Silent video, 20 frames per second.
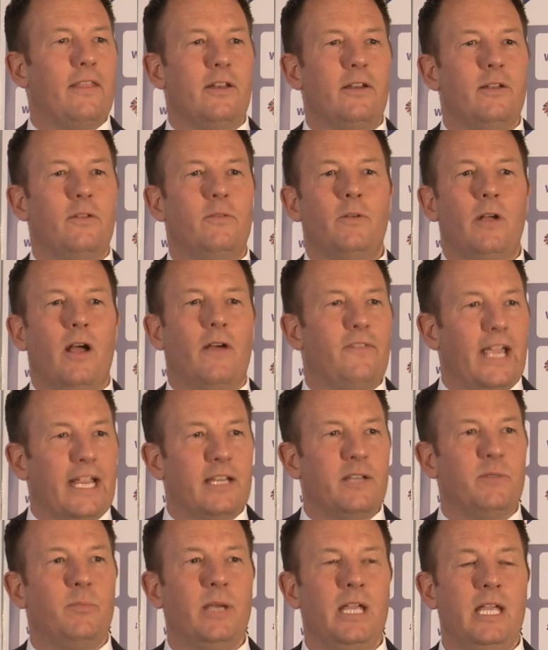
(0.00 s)
that are
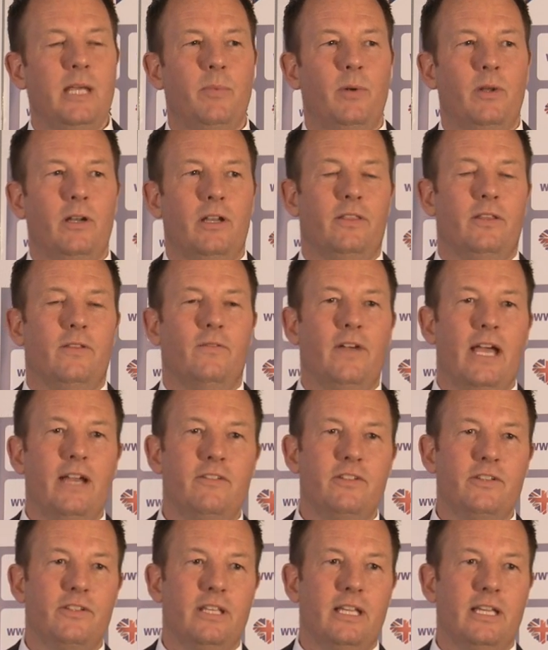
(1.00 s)
affecting people and the
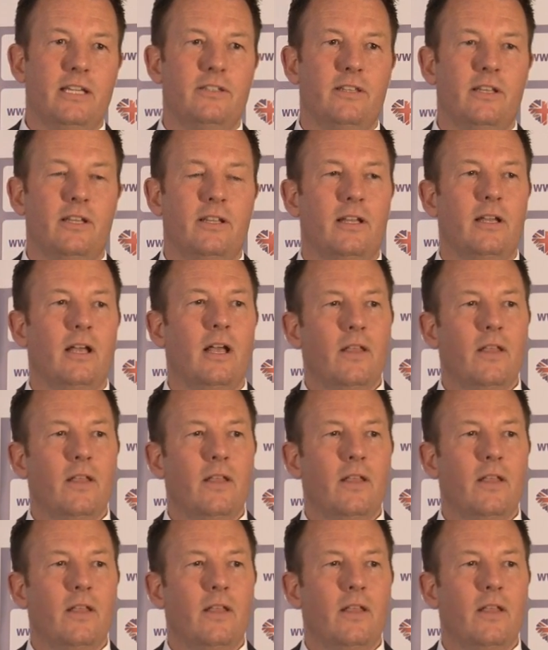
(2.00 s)
various things that